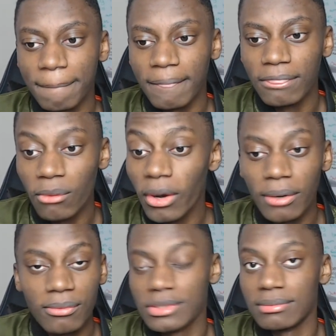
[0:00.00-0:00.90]

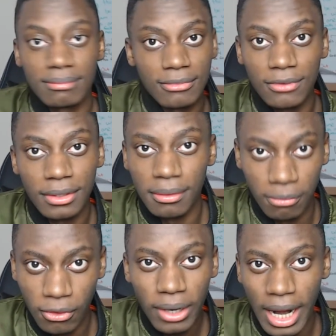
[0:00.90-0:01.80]

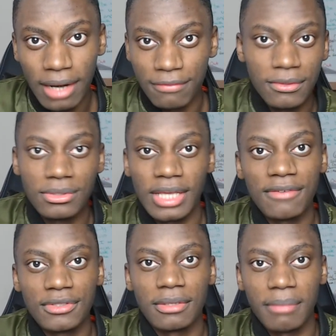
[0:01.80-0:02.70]
Neuer had a few
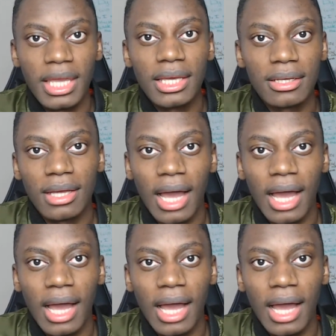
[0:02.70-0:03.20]
saves to make.